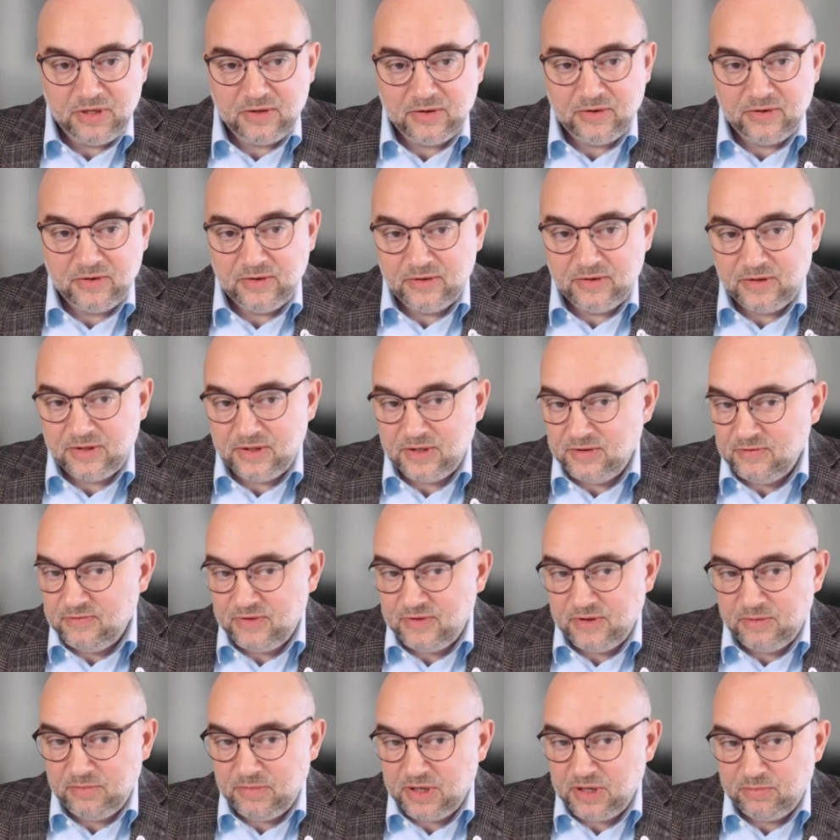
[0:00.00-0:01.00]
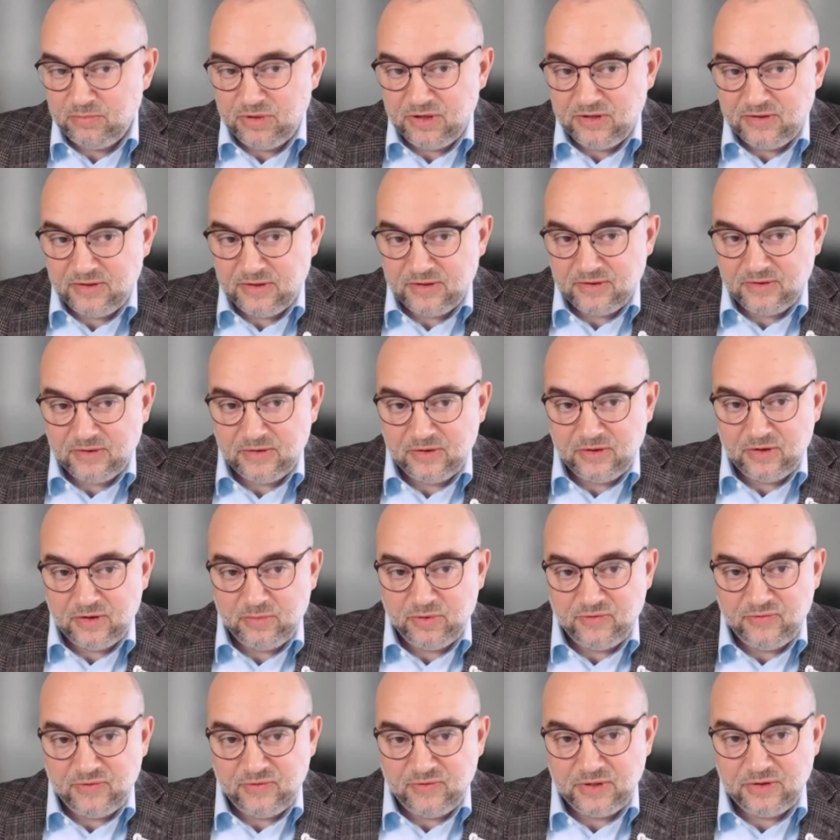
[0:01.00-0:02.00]
Because if they make business on
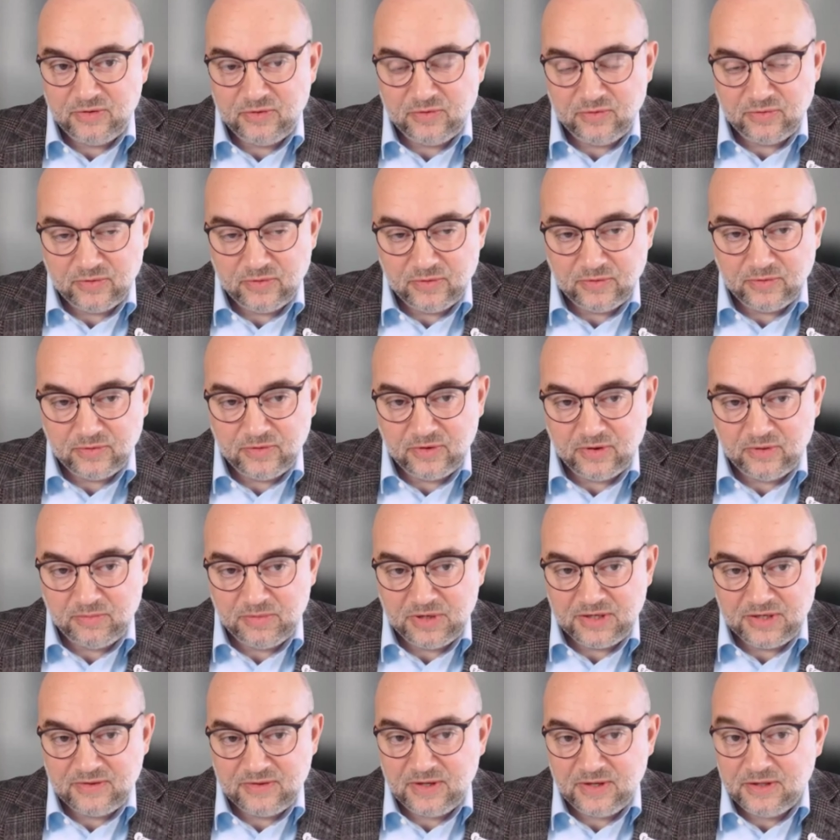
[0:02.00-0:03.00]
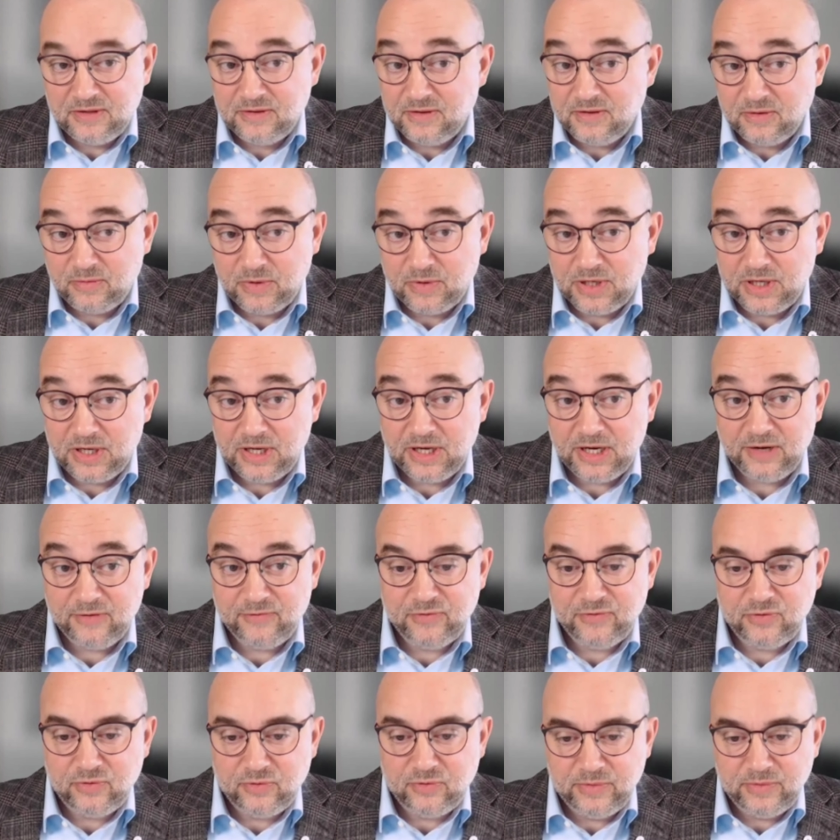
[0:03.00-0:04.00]
top of it to some extent, they will
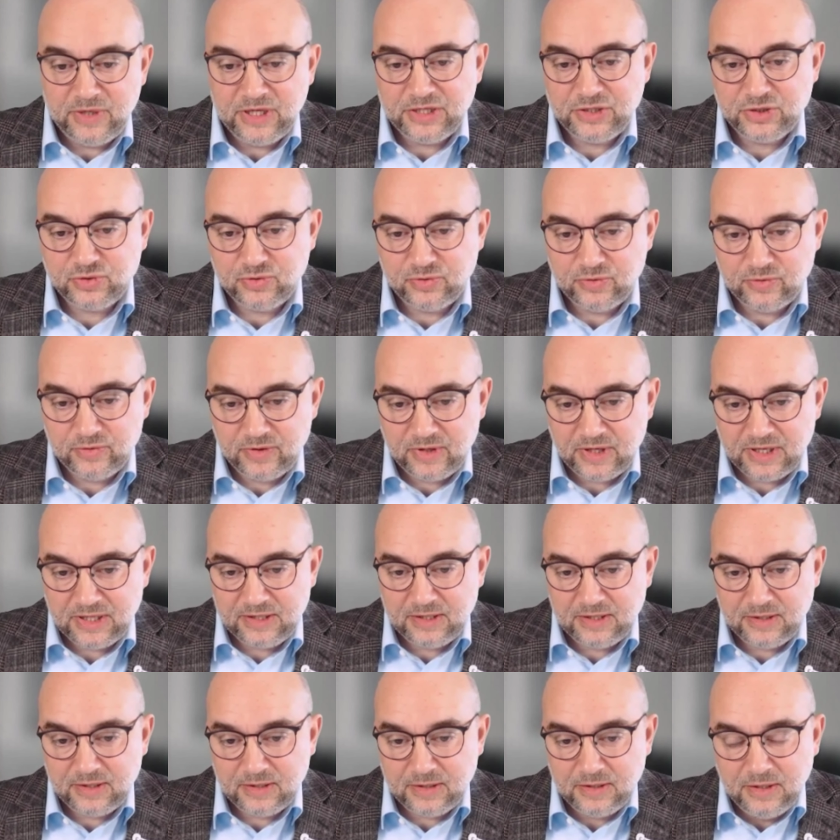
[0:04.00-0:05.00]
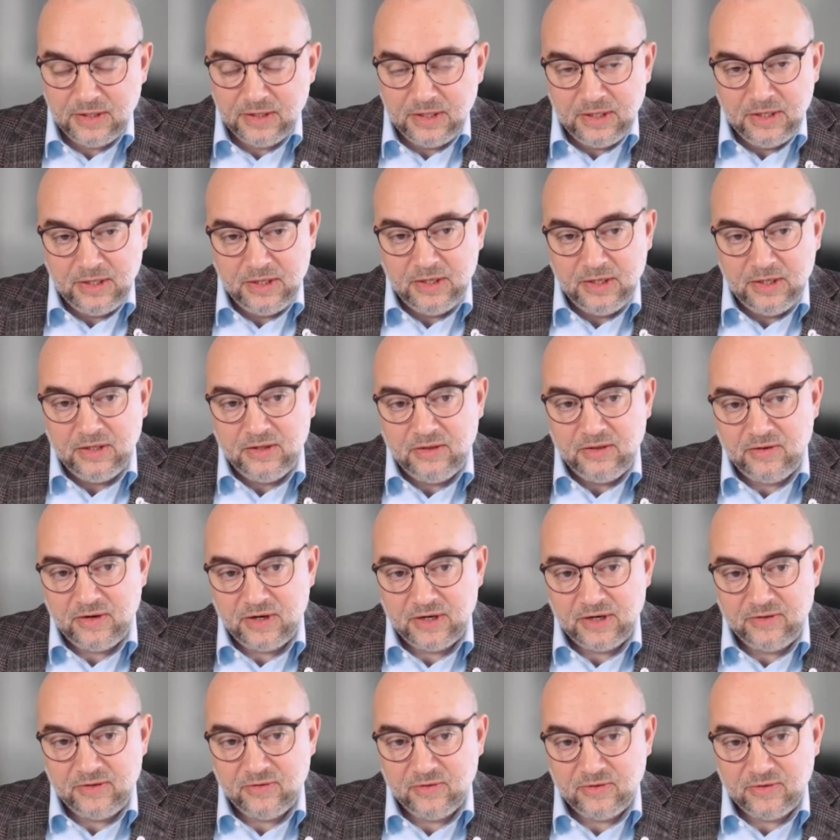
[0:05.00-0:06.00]
have to make sure that
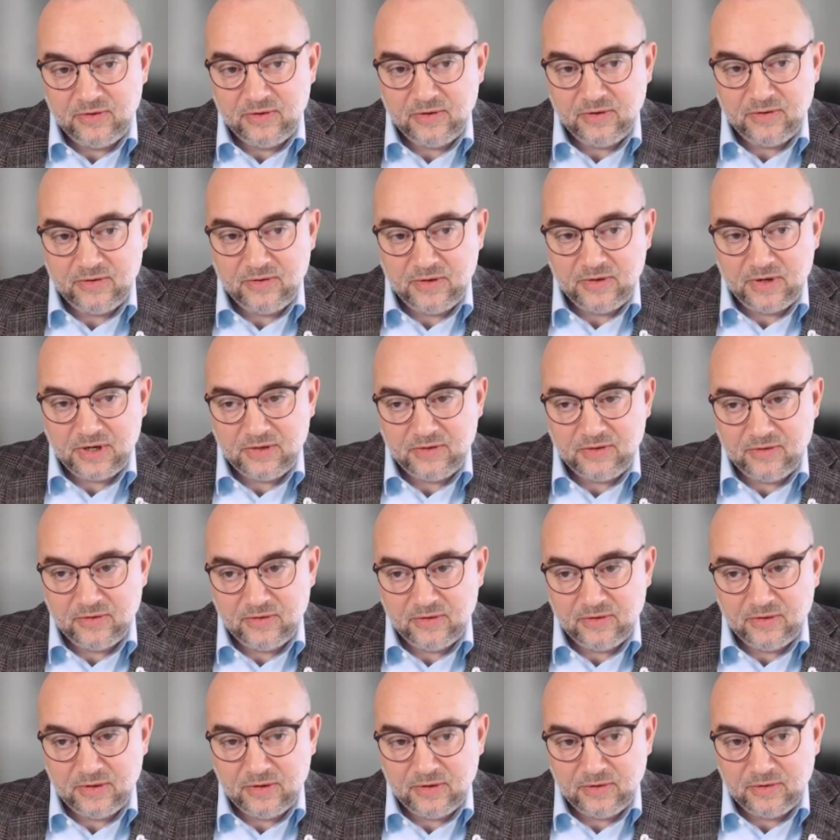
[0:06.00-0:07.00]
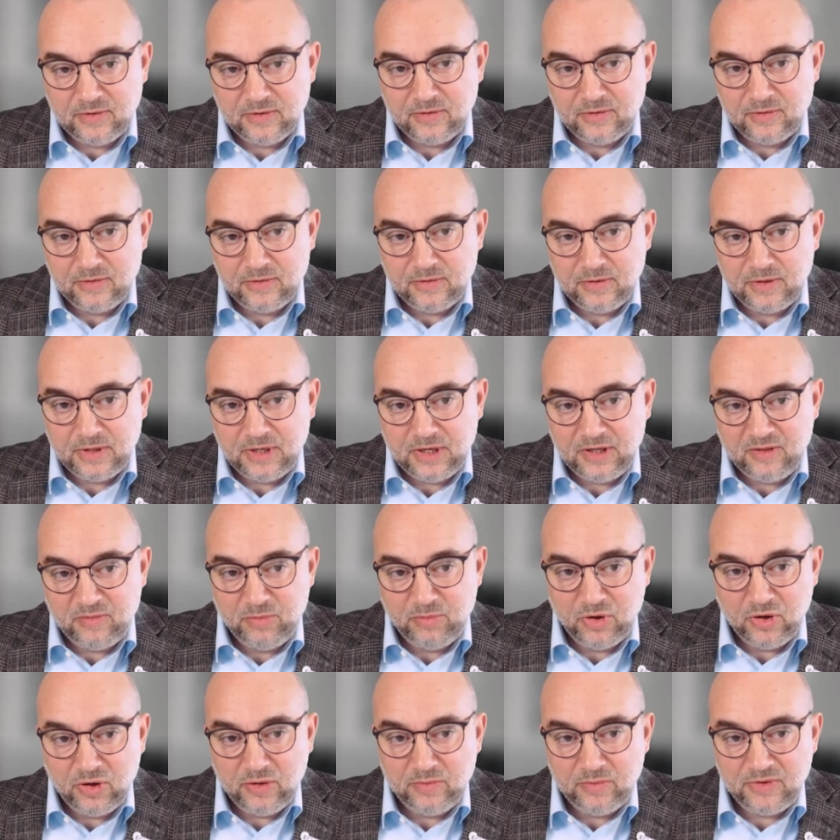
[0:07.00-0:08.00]
there is a
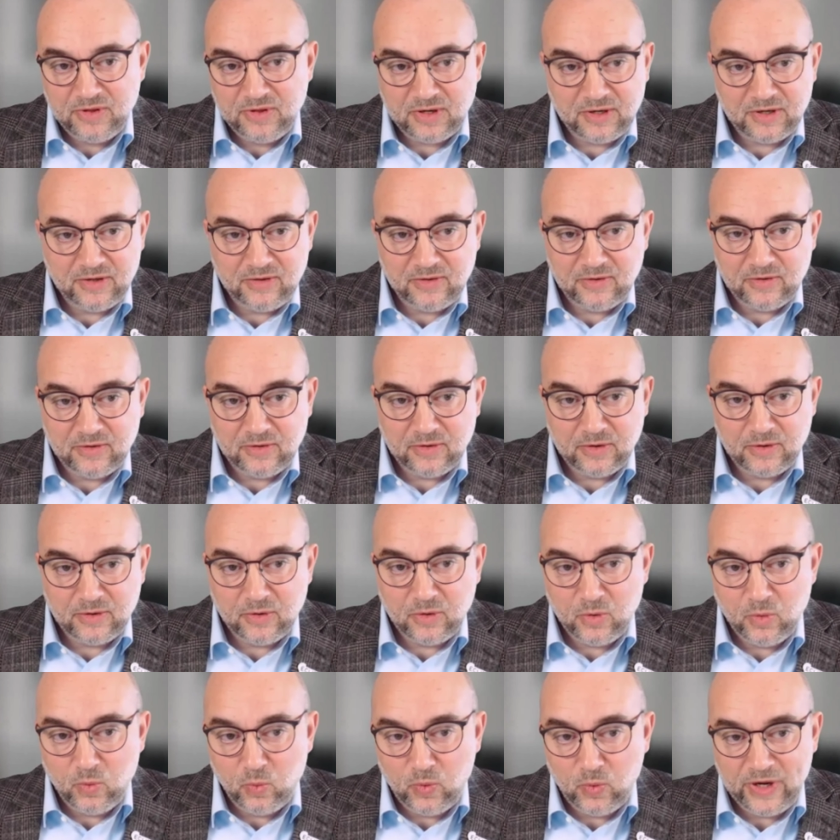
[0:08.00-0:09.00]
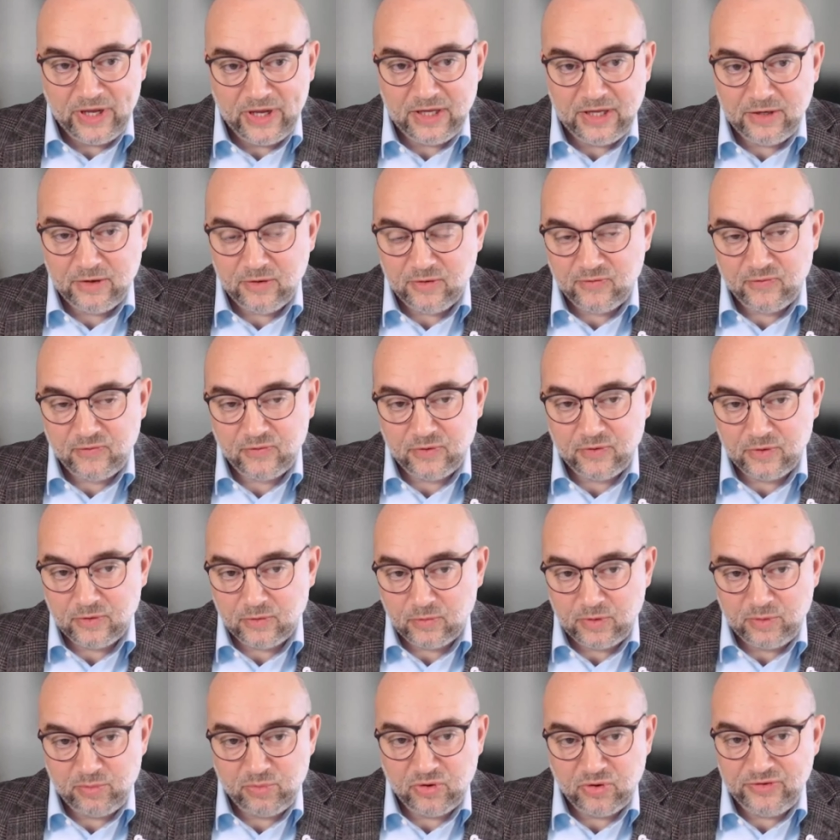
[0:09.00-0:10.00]
SBOM, there is a way of
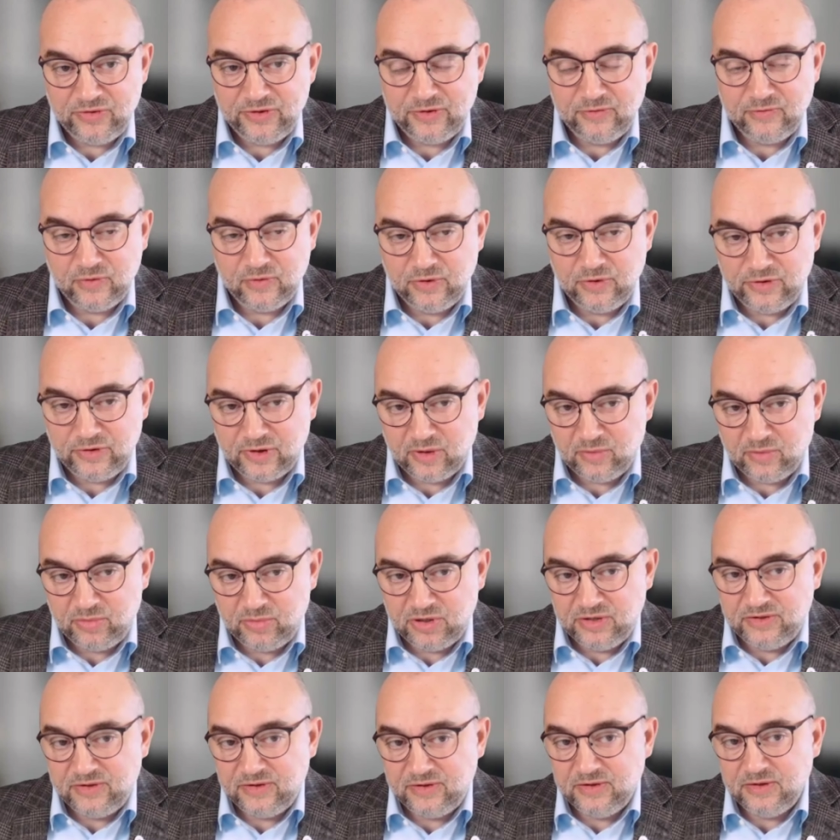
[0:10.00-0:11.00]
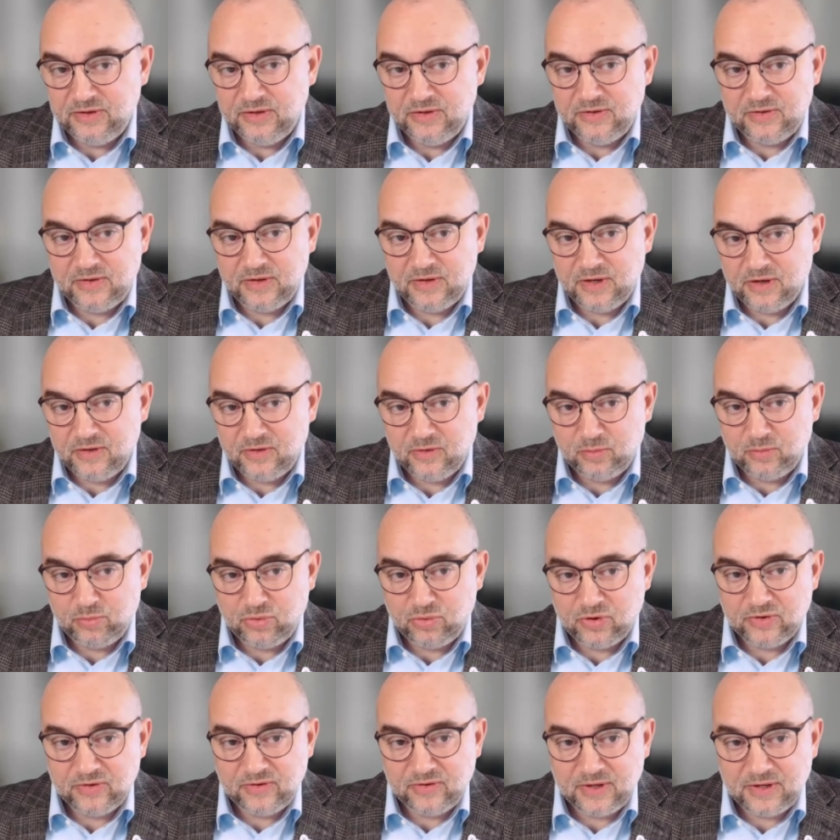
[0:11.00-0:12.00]
reporting vulnerabilities, there is a
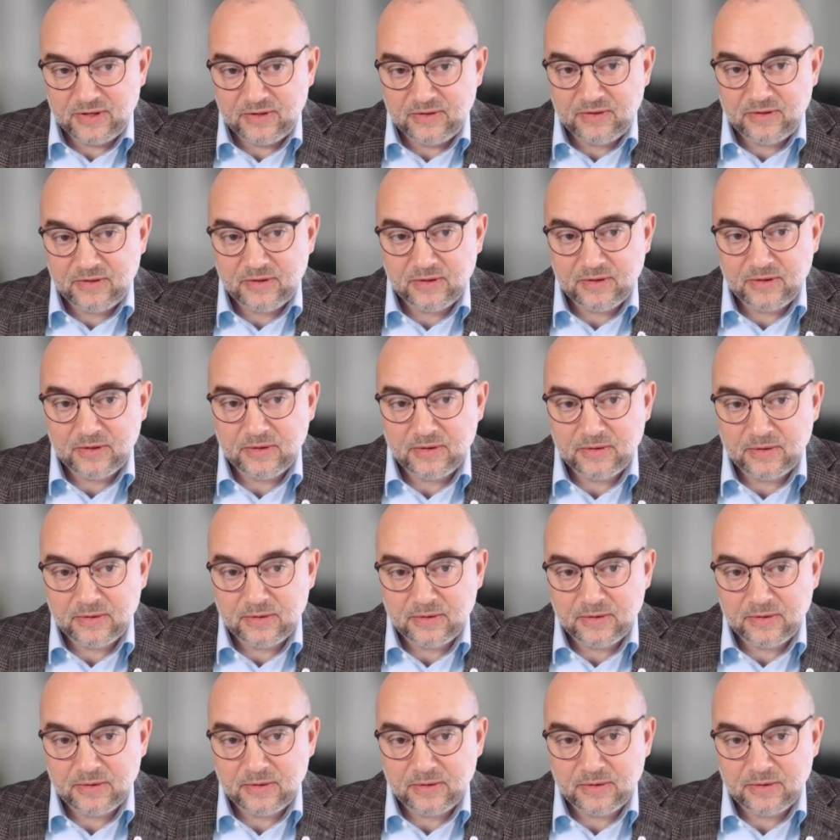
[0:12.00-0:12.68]
process,